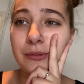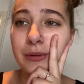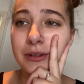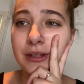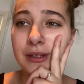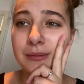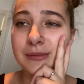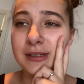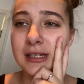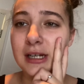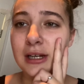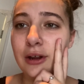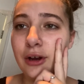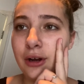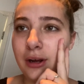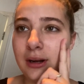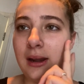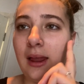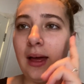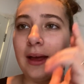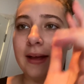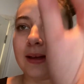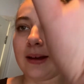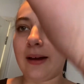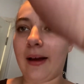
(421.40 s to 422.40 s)
them to look
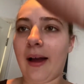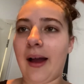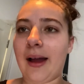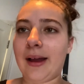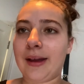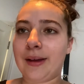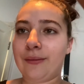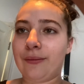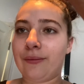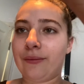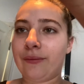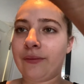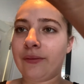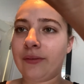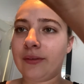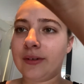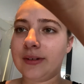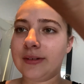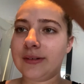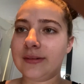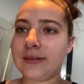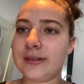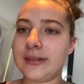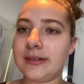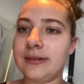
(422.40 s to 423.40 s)
like I've
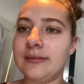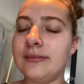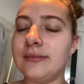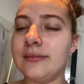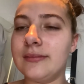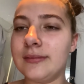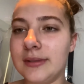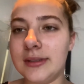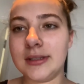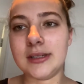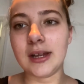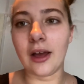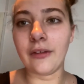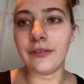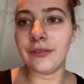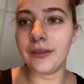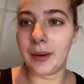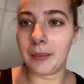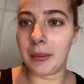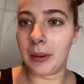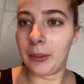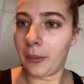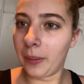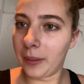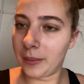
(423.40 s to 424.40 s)
done them. I
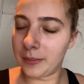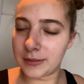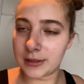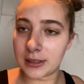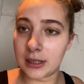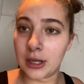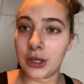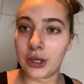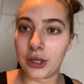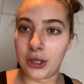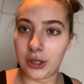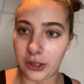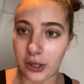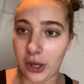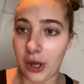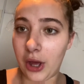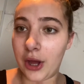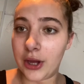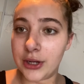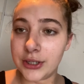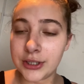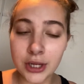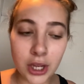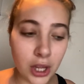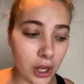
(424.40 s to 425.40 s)
want them to look
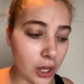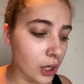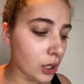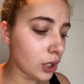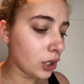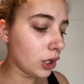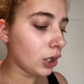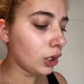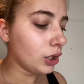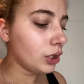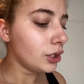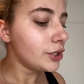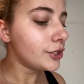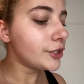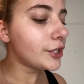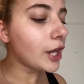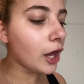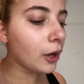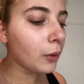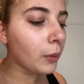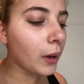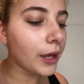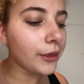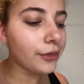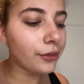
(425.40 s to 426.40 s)
good. So
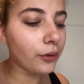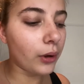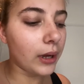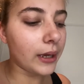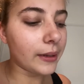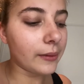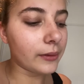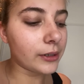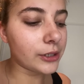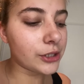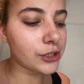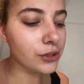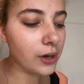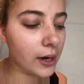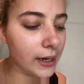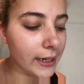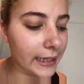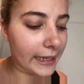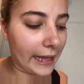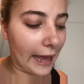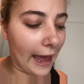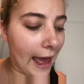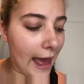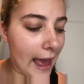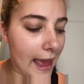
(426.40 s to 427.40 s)
I thought I would try
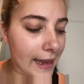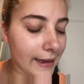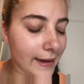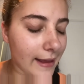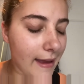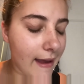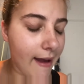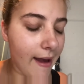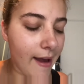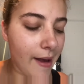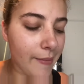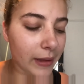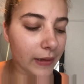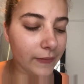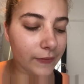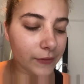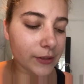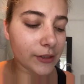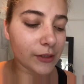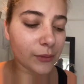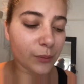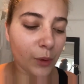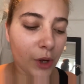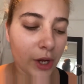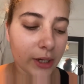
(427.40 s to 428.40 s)
again. If it
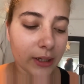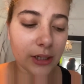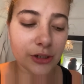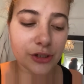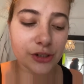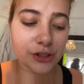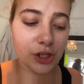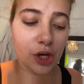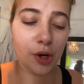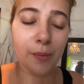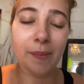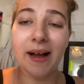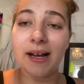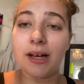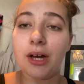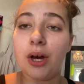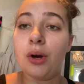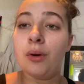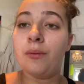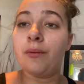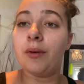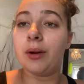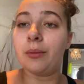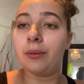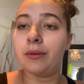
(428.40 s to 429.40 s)
doesn't work, I'll just go back
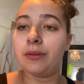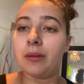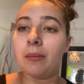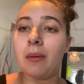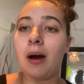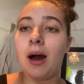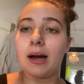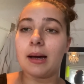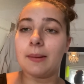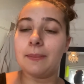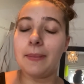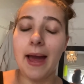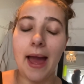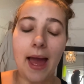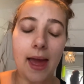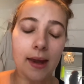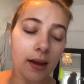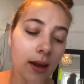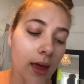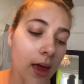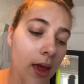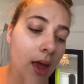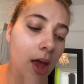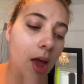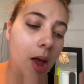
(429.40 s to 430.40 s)
over it with the marker pen,
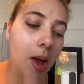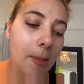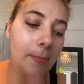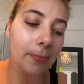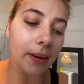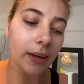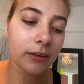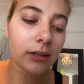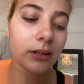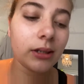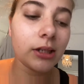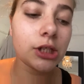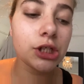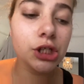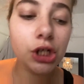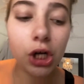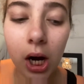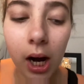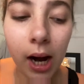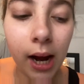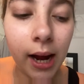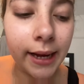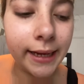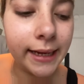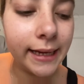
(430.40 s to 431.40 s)
but I'm going to
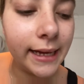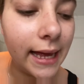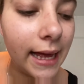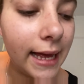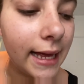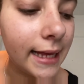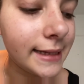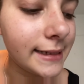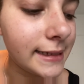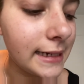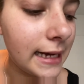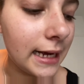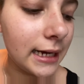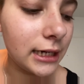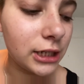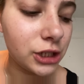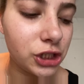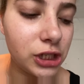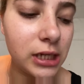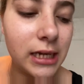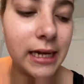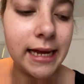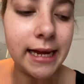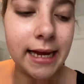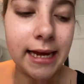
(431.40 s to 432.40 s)
try and
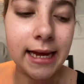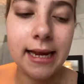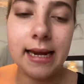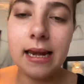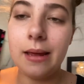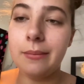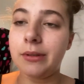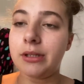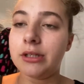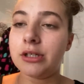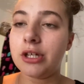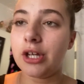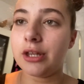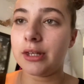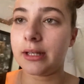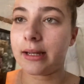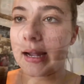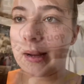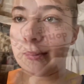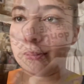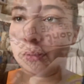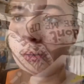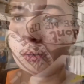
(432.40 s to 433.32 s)
actually, let me turn the camera around.